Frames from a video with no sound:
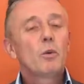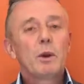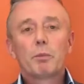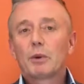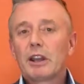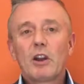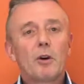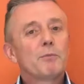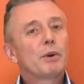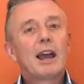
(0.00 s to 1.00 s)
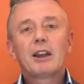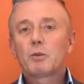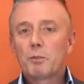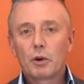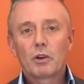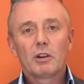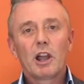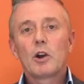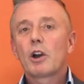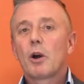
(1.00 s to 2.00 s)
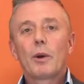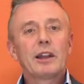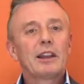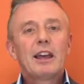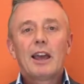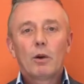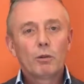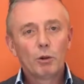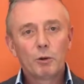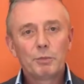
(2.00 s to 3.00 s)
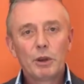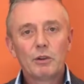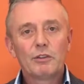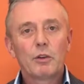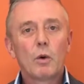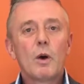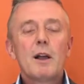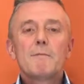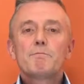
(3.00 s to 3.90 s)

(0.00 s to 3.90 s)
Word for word: we'll bring it on brand, we'll put your logo in, it will look beautiful,